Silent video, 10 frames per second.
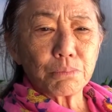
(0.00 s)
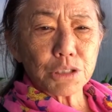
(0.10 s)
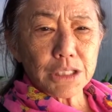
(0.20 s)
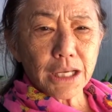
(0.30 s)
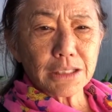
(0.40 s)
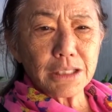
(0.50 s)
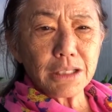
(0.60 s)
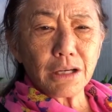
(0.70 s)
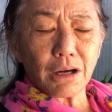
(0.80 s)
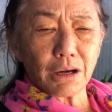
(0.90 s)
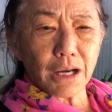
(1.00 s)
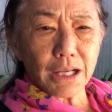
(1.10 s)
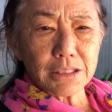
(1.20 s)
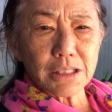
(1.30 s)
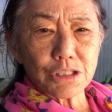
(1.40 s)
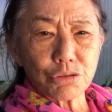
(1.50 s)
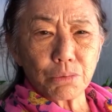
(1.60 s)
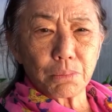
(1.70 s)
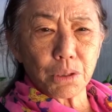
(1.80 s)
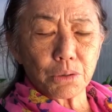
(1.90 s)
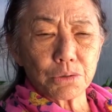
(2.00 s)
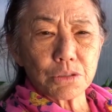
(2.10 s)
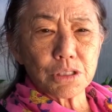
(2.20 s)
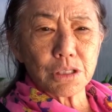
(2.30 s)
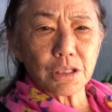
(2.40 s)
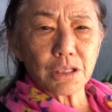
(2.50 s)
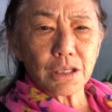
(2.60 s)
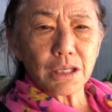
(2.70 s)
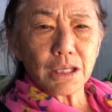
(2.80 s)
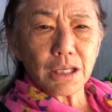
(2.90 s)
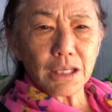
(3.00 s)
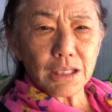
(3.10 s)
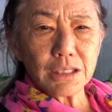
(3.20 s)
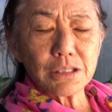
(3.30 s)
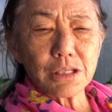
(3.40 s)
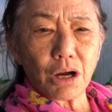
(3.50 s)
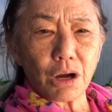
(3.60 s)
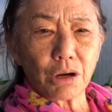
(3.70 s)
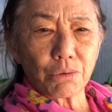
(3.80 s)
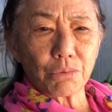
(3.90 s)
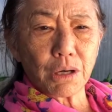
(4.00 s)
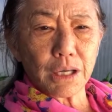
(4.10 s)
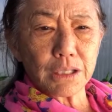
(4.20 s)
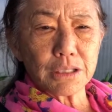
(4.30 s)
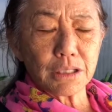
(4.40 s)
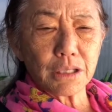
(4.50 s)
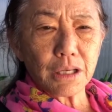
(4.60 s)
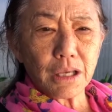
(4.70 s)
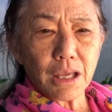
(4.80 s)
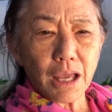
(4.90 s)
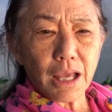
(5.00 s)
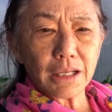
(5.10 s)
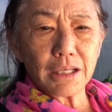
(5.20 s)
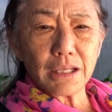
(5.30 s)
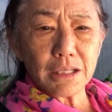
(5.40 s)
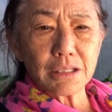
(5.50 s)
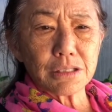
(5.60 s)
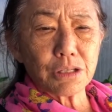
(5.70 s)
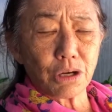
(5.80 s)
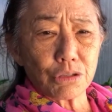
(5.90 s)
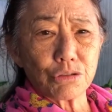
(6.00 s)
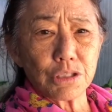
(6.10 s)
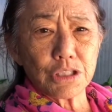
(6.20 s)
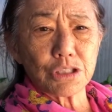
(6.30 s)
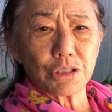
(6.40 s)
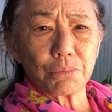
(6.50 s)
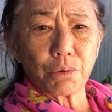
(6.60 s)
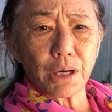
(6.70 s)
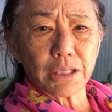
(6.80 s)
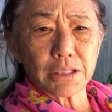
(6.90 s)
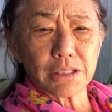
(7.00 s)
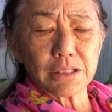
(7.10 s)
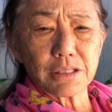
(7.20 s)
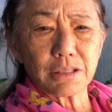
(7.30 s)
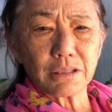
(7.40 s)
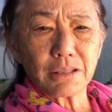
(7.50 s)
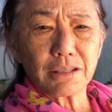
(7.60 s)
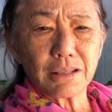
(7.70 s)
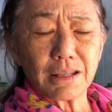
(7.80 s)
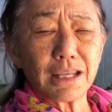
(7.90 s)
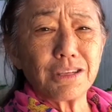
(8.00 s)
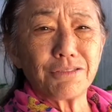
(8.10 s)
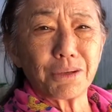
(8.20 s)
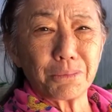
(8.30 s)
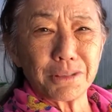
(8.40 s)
protecting our ancestral bones is our right, and it is our traditional practice. Thank you very